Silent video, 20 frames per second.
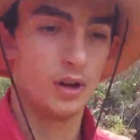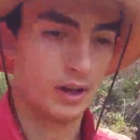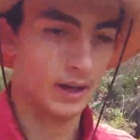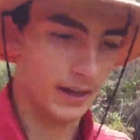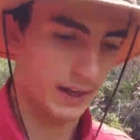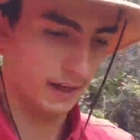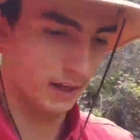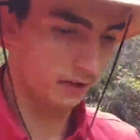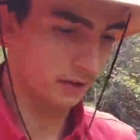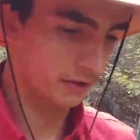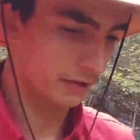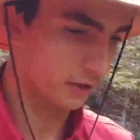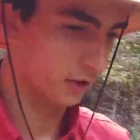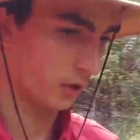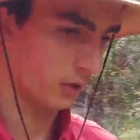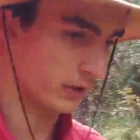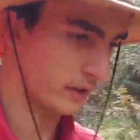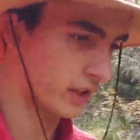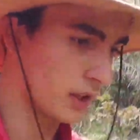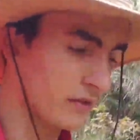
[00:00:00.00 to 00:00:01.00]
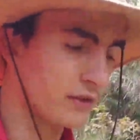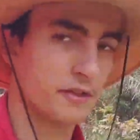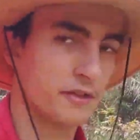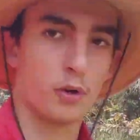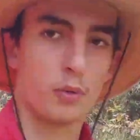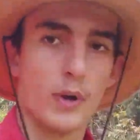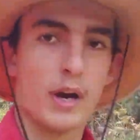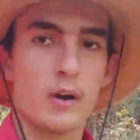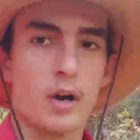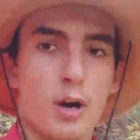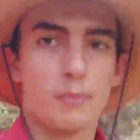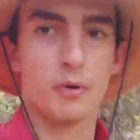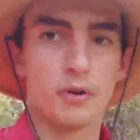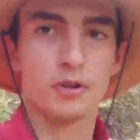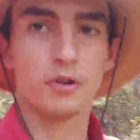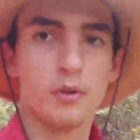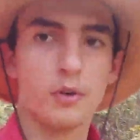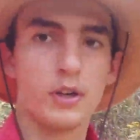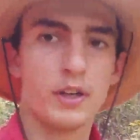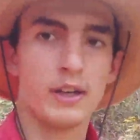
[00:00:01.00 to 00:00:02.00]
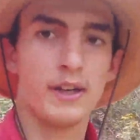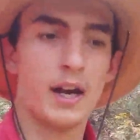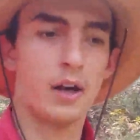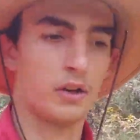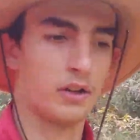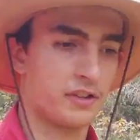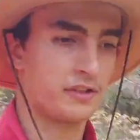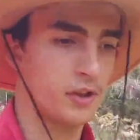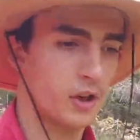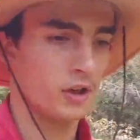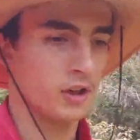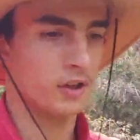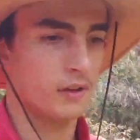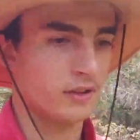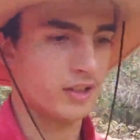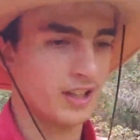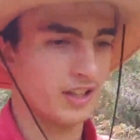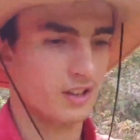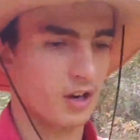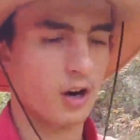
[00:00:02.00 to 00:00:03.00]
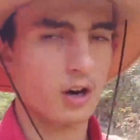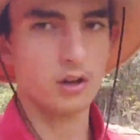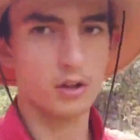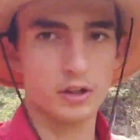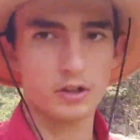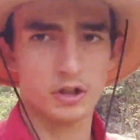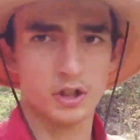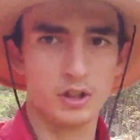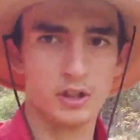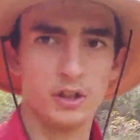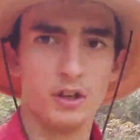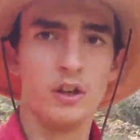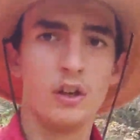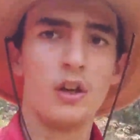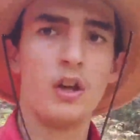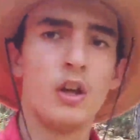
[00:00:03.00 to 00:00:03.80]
And so it gives us a rare opportunity now to study the ecology,